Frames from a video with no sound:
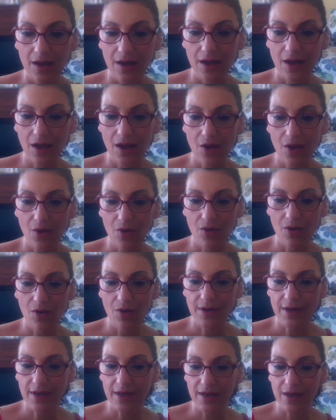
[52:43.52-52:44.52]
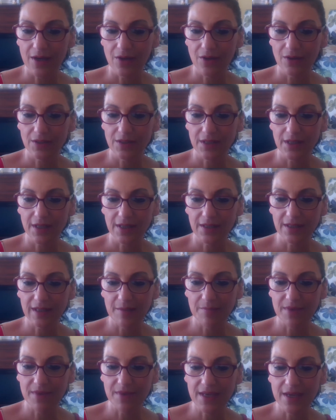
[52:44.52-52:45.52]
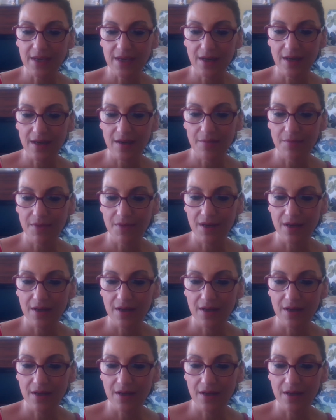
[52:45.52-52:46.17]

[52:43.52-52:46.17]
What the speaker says: Oh, okay. Hold on. Let me, hold